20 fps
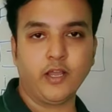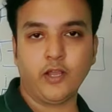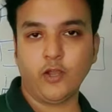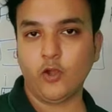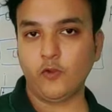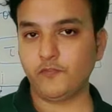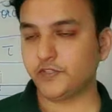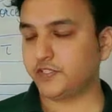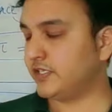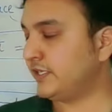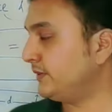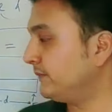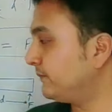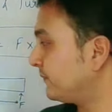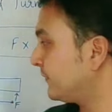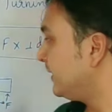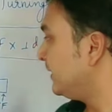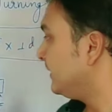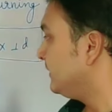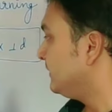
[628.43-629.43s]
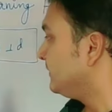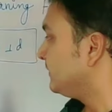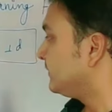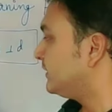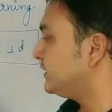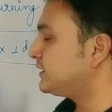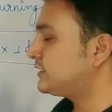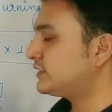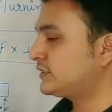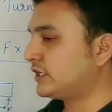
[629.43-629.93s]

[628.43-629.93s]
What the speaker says: obviously this